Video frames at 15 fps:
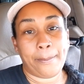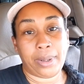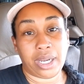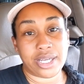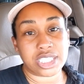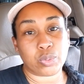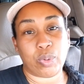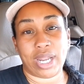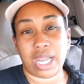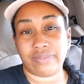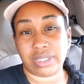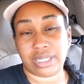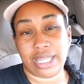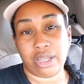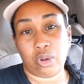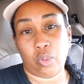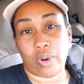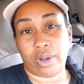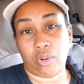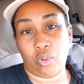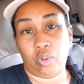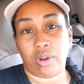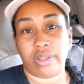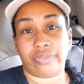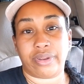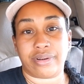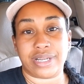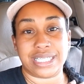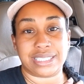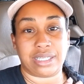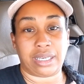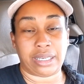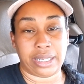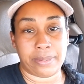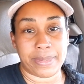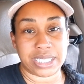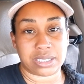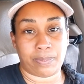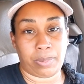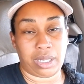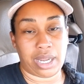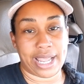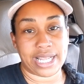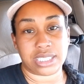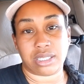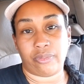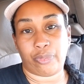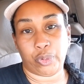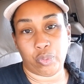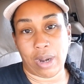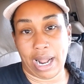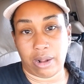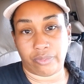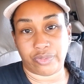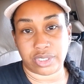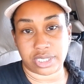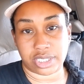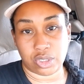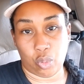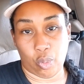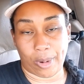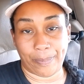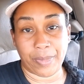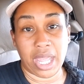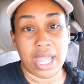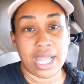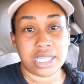Plus, with everything going on, there is limits placed throughout the store.